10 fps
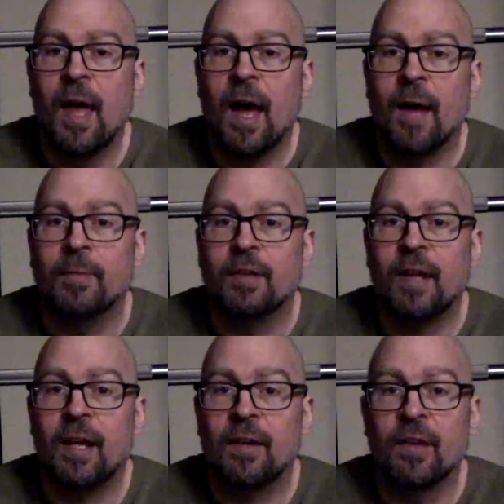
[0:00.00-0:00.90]
I'm
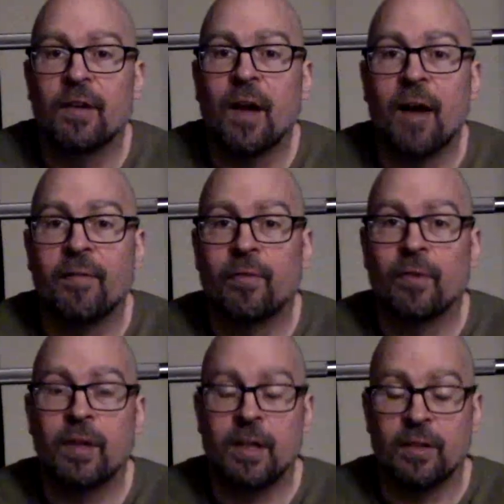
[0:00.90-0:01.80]
saying they're not
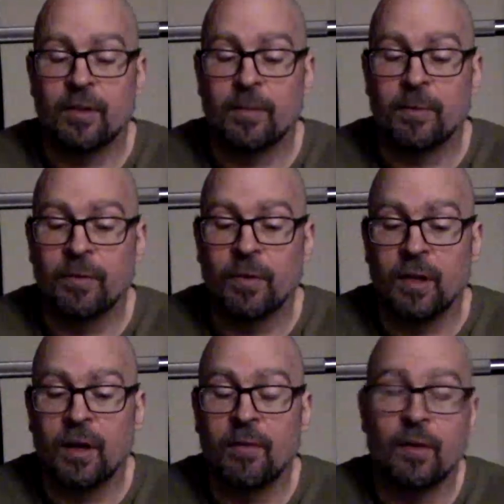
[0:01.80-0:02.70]
free in terms of
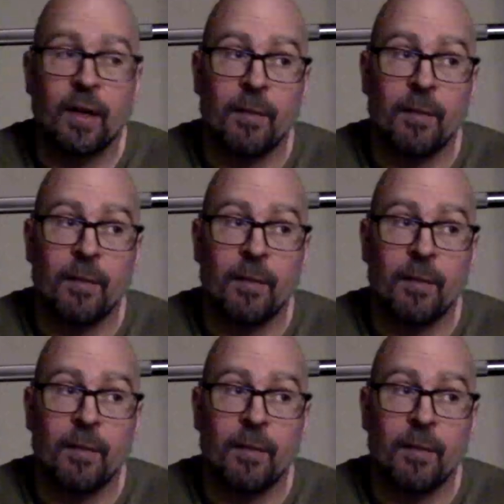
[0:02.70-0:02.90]
recovery.